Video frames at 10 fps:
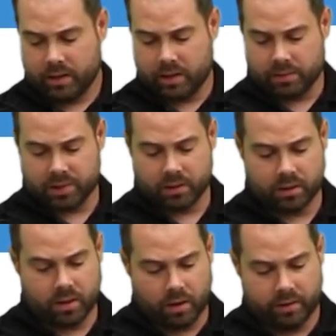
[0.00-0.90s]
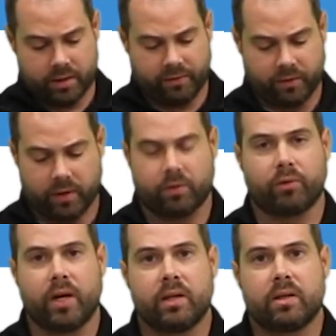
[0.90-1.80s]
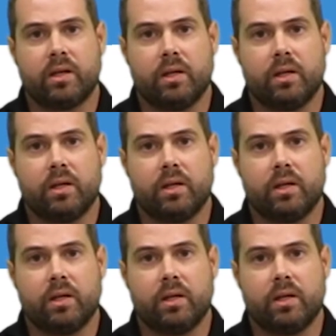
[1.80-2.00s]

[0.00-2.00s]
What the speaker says: Comes in all the different threading that